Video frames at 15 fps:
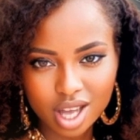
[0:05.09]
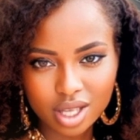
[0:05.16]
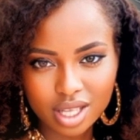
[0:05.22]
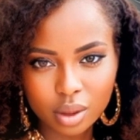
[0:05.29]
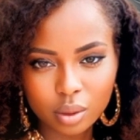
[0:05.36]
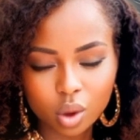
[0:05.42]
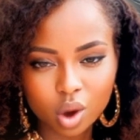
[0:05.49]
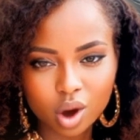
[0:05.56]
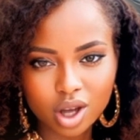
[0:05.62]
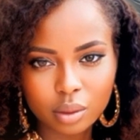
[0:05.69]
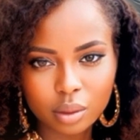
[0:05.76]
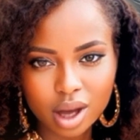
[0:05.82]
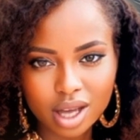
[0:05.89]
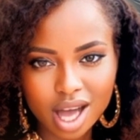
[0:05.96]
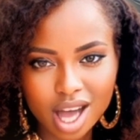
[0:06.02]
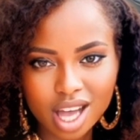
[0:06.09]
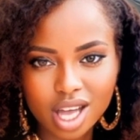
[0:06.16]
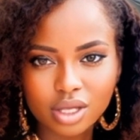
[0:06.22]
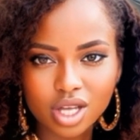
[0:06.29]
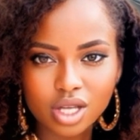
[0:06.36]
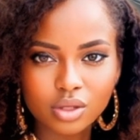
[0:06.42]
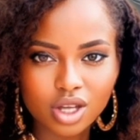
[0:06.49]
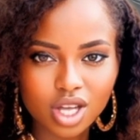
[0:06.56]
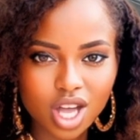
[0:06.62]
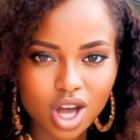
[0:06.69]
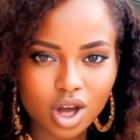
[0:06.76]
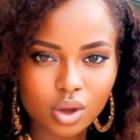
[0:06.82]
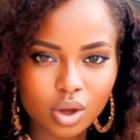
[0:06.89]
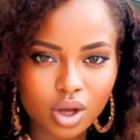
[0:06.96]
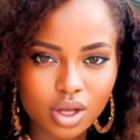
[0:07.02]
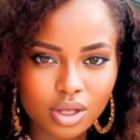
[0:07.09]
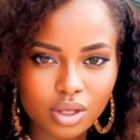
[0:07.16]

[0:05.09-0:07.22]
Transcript: and support by liking this video,